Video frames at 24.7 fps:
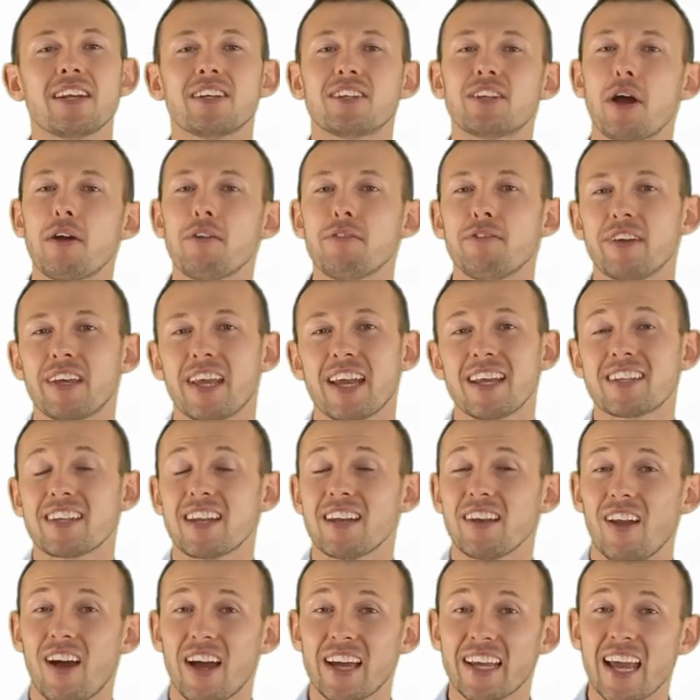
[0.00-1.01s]
don't forget to
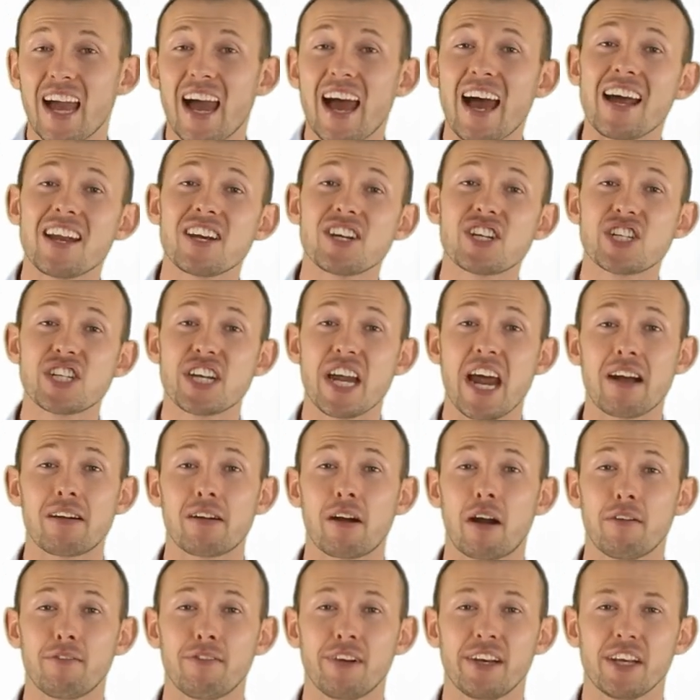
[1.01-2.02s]
like and share
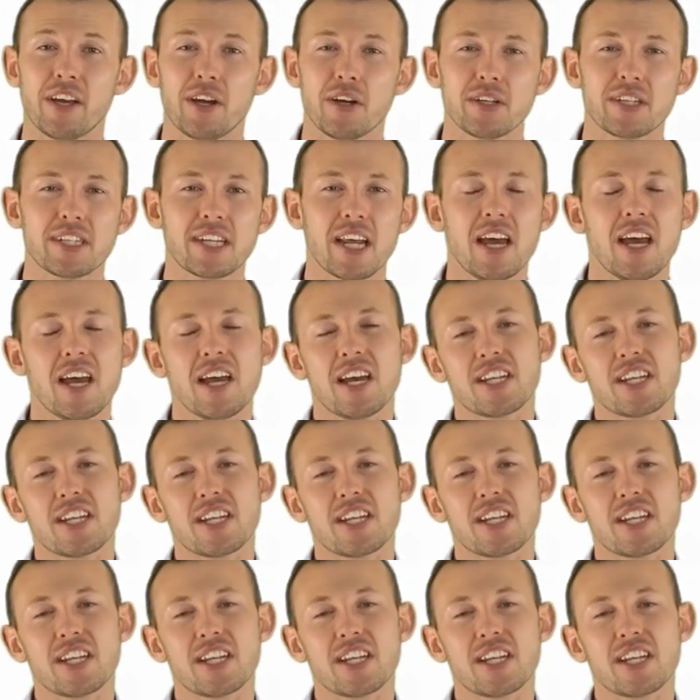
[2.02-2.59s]
our videos